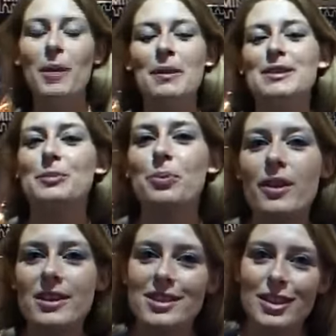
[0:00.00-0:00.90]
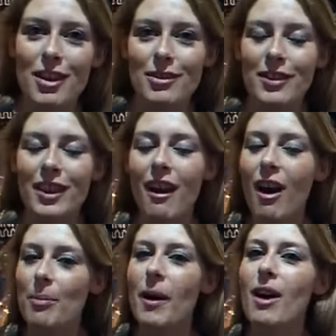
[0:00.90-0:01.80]
might be surprised to know that the
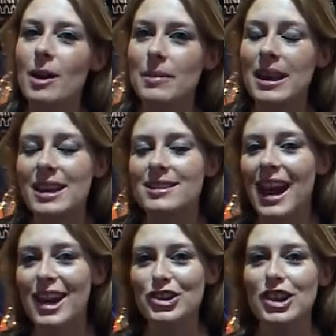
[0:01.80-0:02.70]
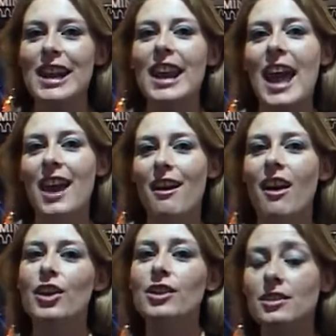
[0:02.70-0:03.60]
car behind me is actually a
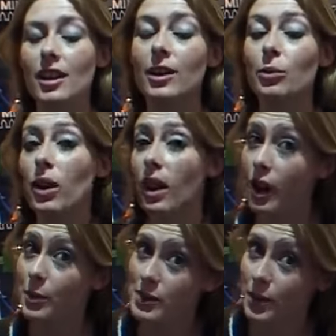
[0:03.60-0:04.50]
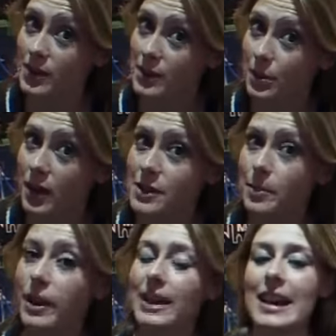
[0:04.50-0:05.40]
Hyundai. Well, I was quite surprised
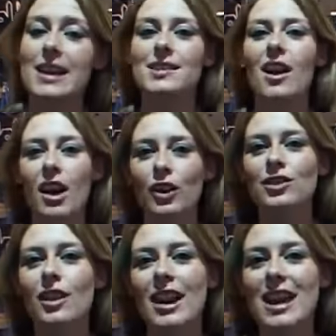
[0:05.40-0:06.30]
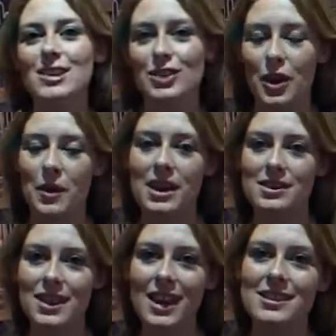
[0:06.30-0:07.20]
by it. Yes, Hyundai is going
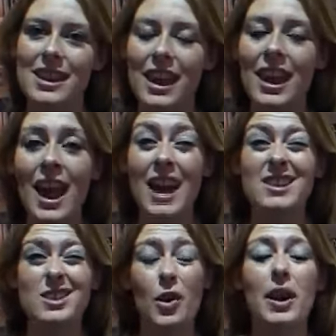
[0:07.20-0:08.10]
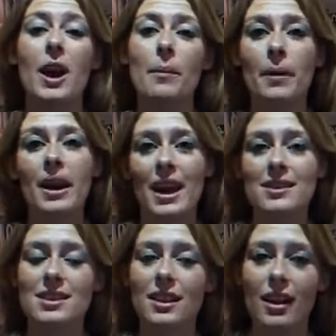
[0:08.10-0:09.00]
sexy and is going up
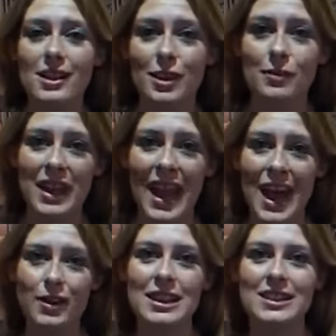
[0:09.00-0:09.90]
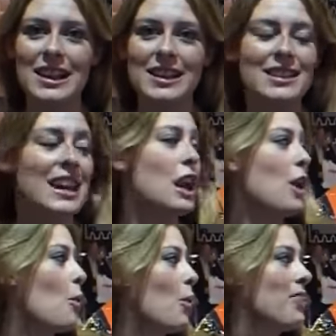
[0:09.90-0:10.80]
against the likes of the Audi
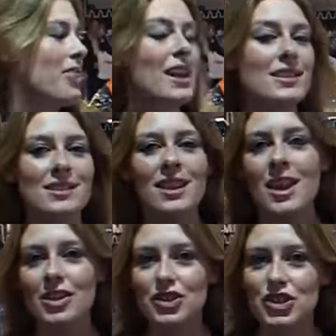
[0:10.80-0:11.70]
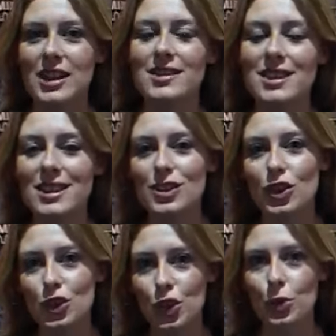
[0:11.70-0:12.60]
TT with this, the Genesis
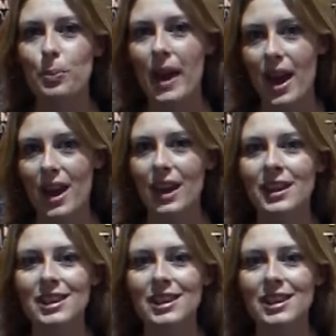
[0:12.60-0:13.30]
Coupe.